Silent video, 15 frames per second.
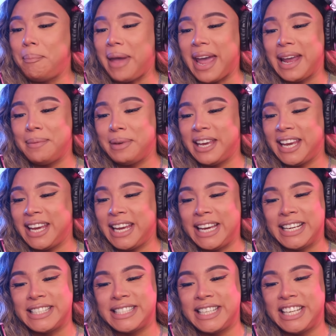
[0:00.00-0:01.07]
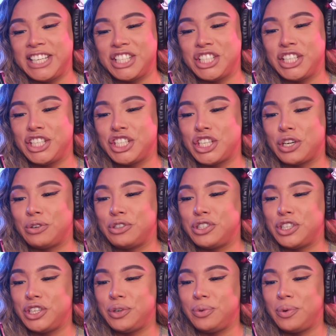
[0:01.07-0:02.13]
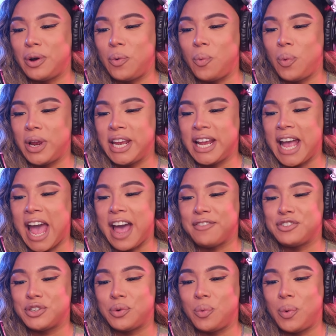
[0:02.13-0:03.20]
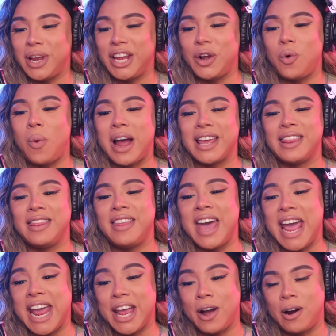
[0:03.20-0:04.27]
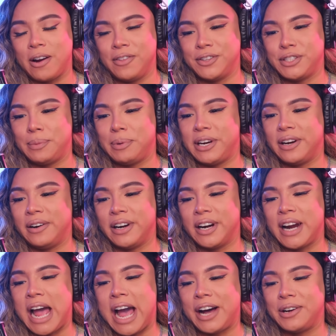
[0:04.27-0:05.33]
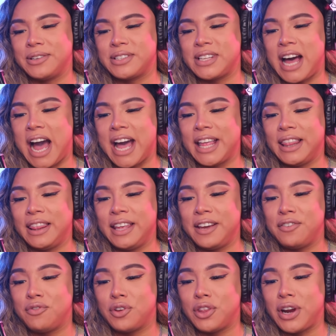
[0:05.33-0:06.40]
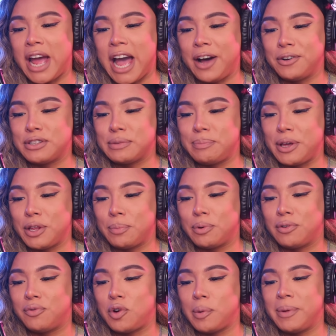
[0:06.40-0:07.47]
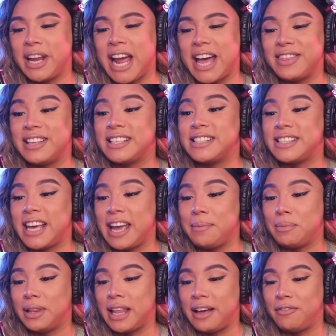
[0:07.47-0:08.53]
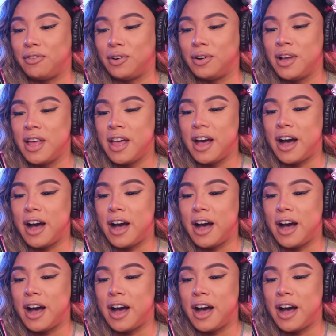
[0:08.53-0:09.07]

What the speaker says: "Baby, Tishi shows you week after week why they are the superior house. I live for their house mother performing at the same level